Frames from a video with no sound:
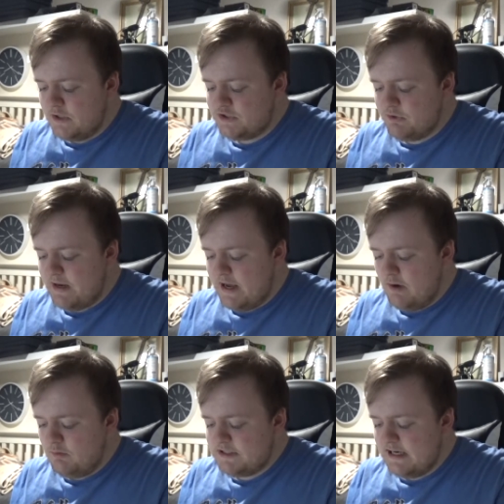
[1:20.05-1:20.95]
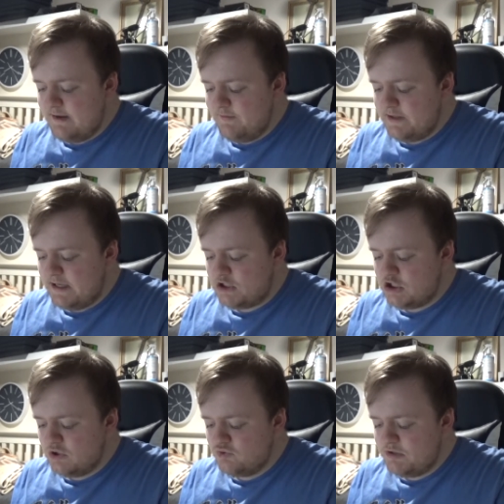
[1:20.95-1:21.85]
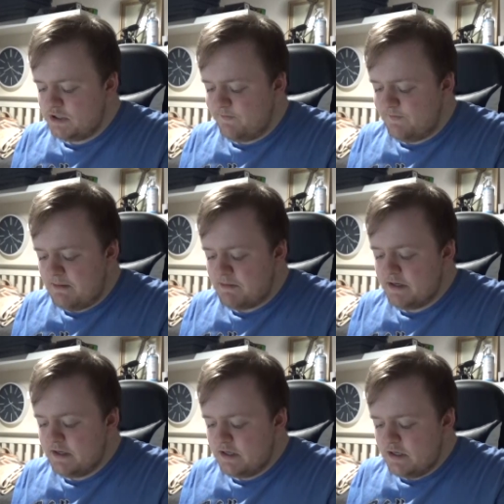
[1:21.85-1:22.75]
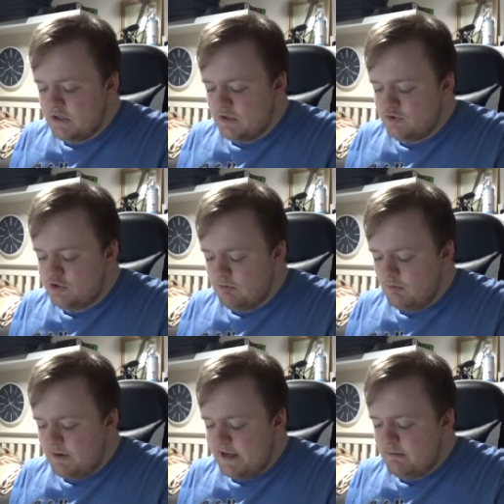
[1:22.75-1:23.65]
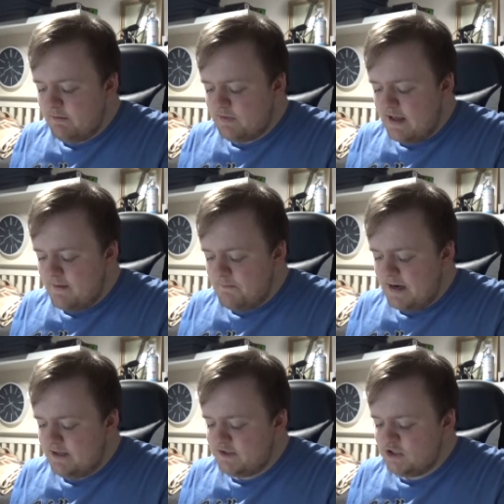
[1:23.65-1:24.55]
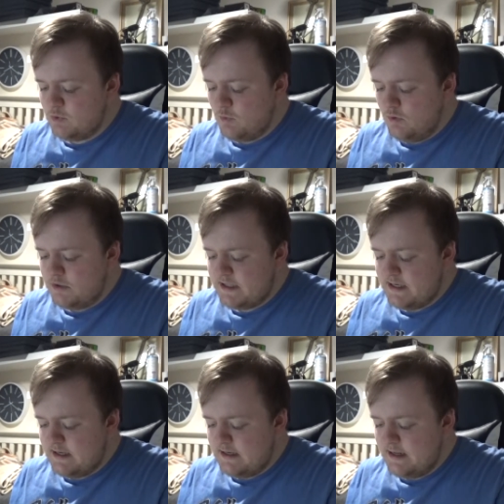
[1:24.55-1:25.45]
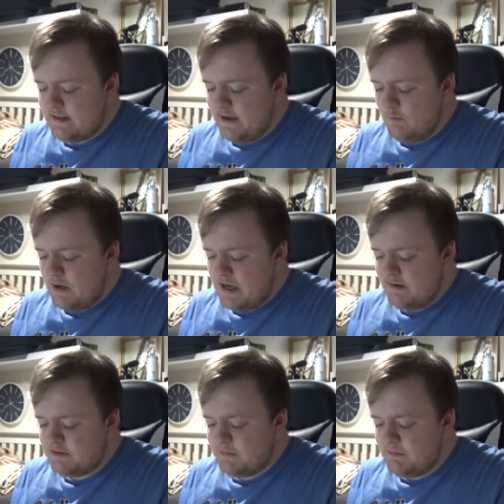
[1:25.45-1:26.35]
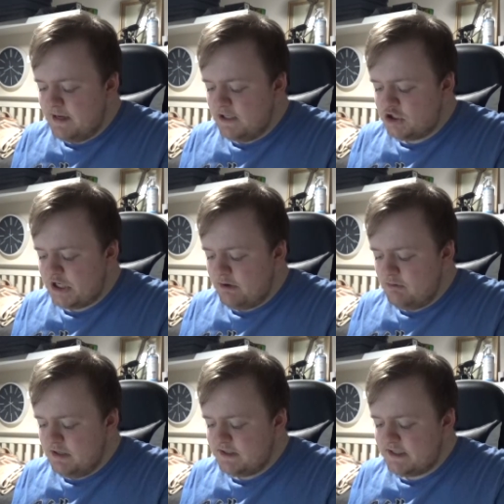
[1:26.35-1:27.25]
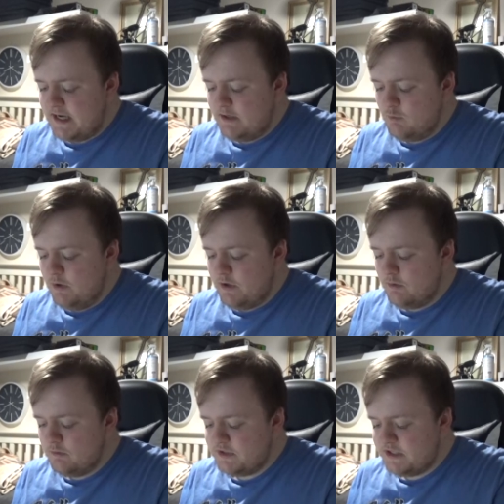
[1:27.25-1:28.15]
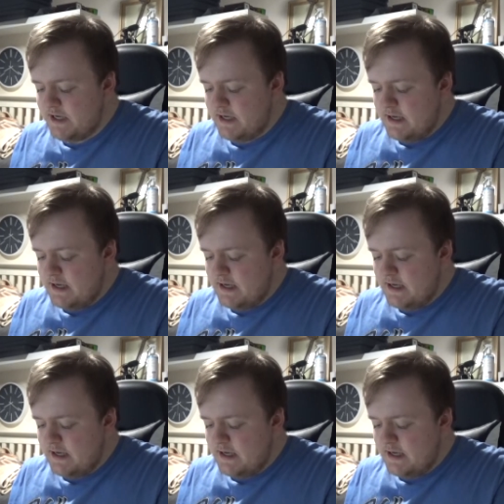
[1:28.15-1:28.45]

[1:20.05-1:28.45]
So now deliver their children to famine. Do away with them by the sword. Let their wives be made childless and widows.